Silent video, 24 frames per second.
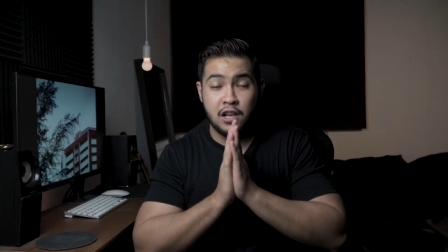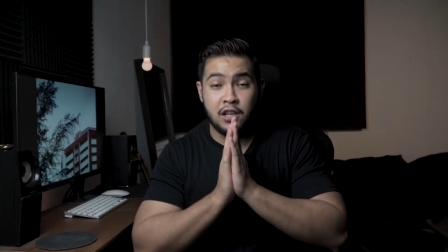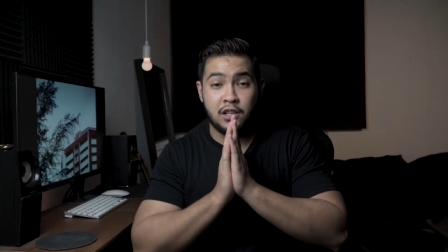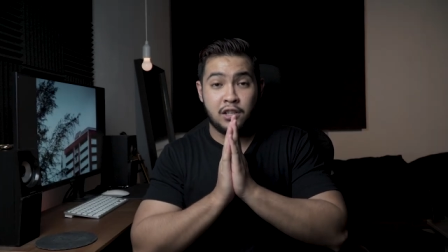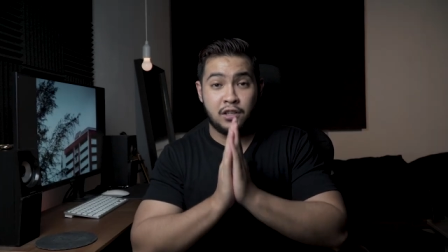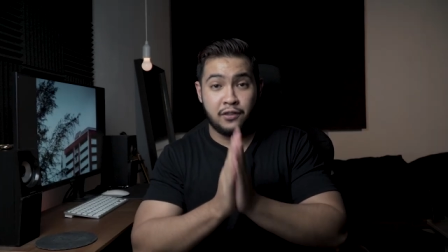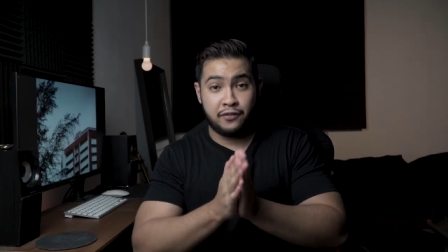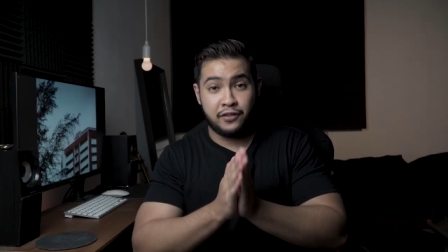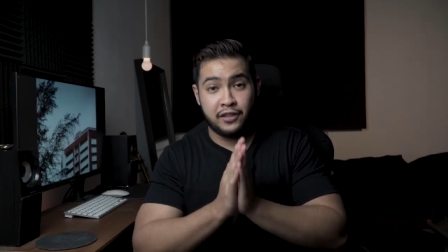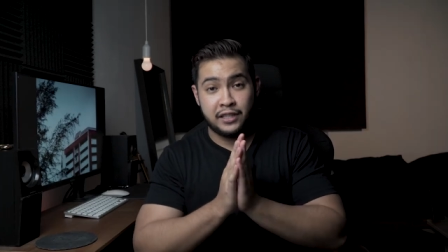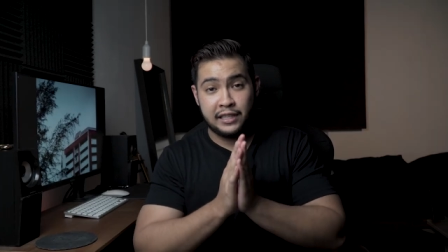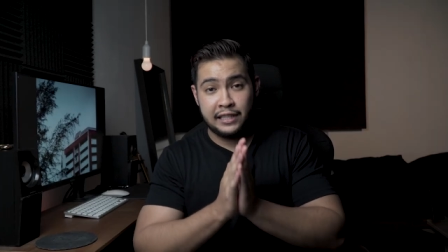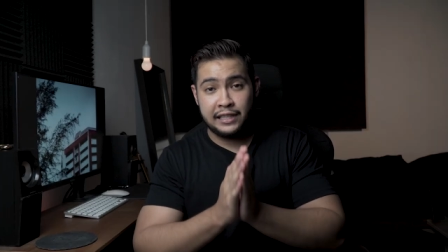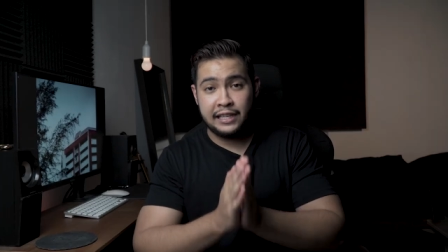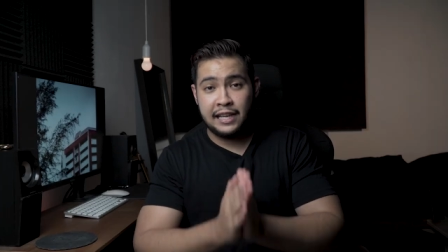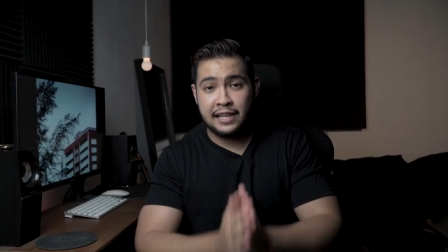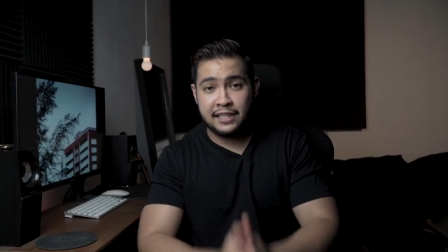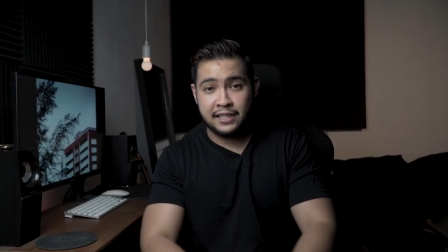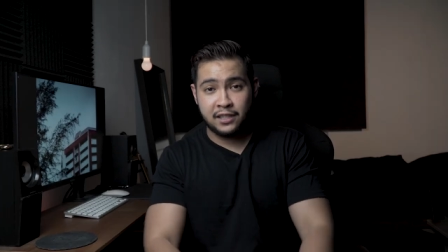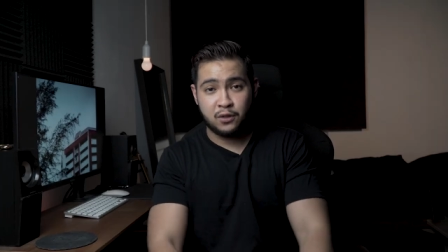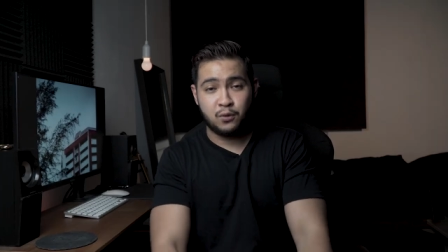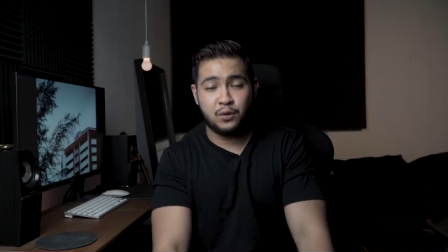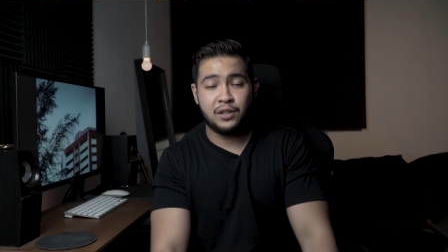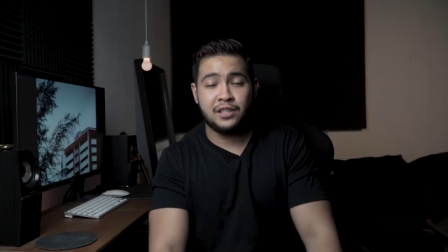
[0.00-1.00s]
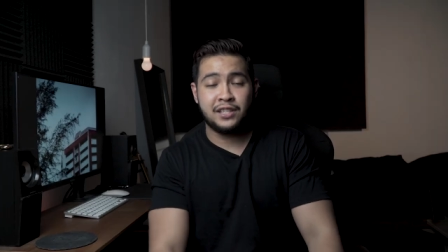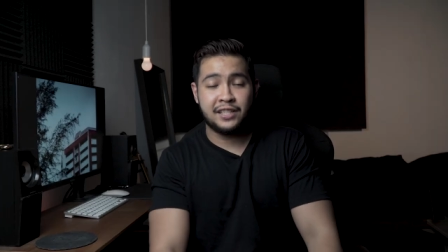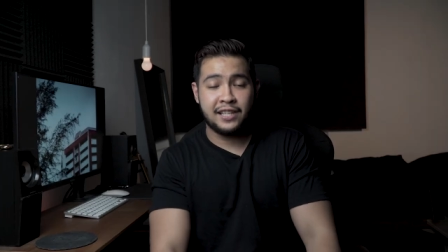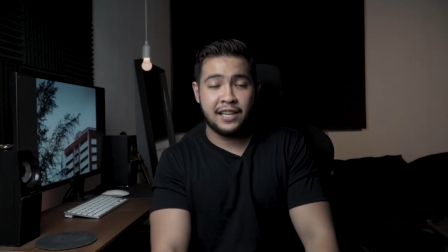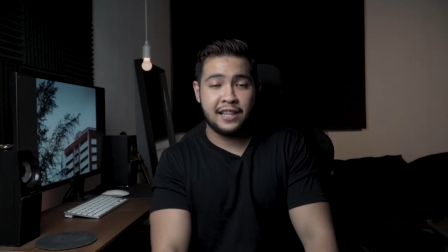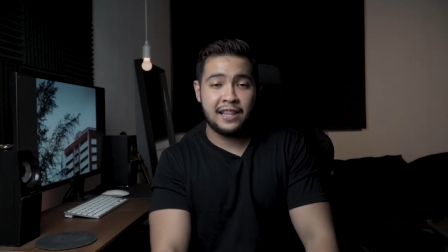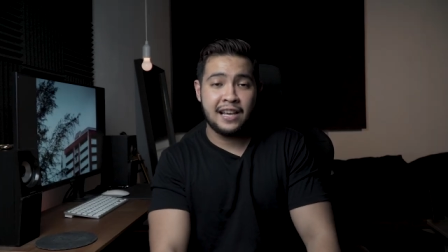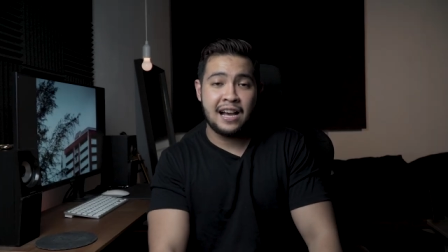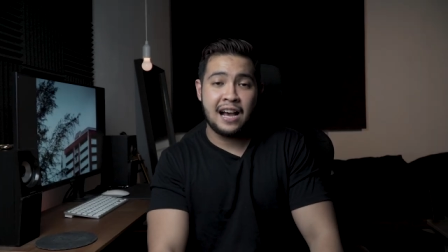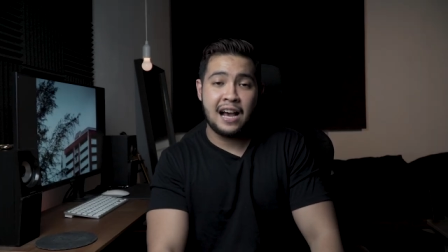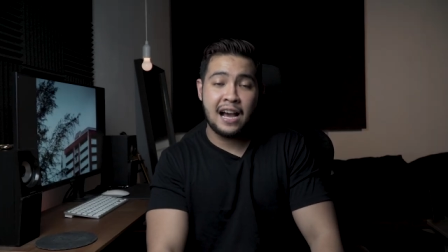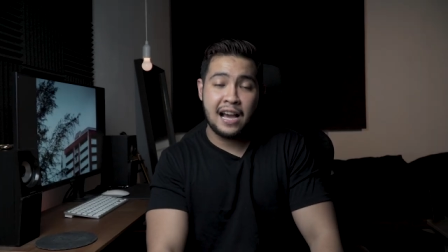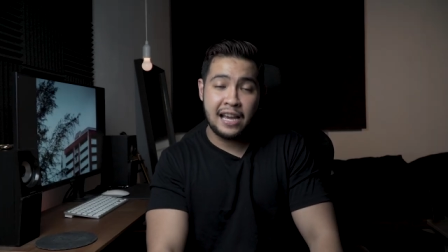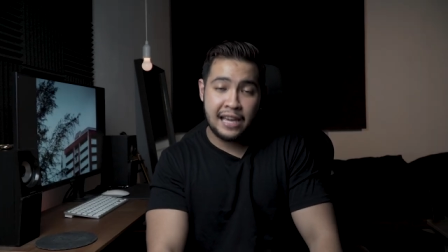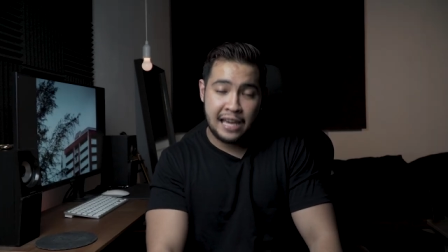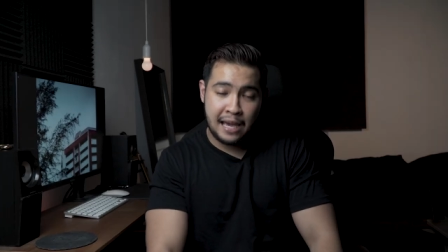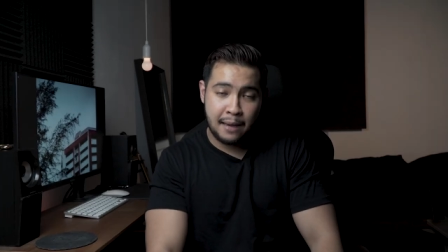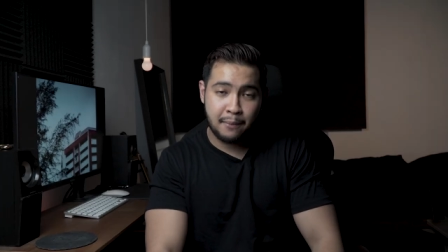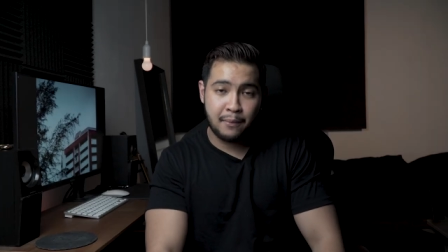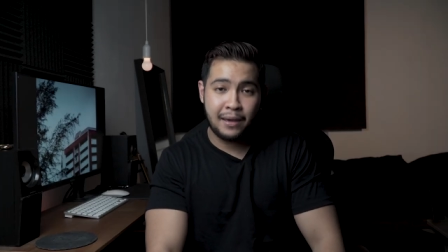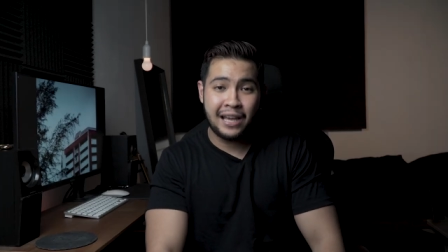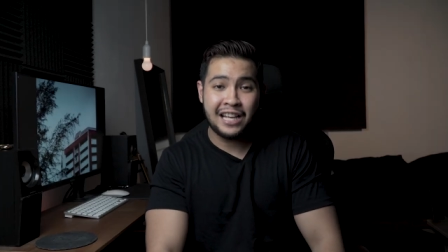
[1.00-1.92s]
So firstly, I just want to say that I am